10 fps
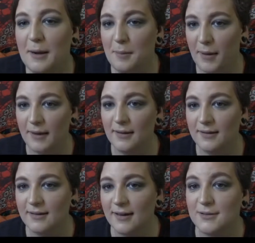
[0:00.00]

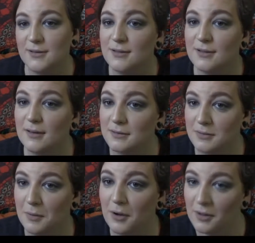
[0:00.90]
palette, I should start
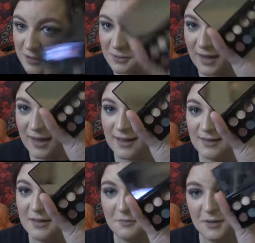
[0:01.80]
small, and you can't
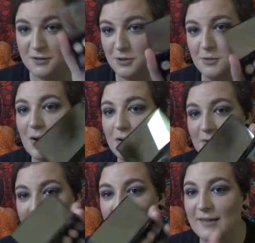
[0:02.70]
get much
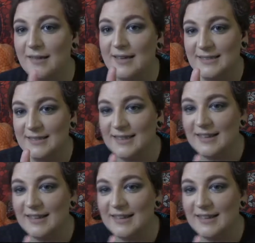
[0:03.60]
smaller than this.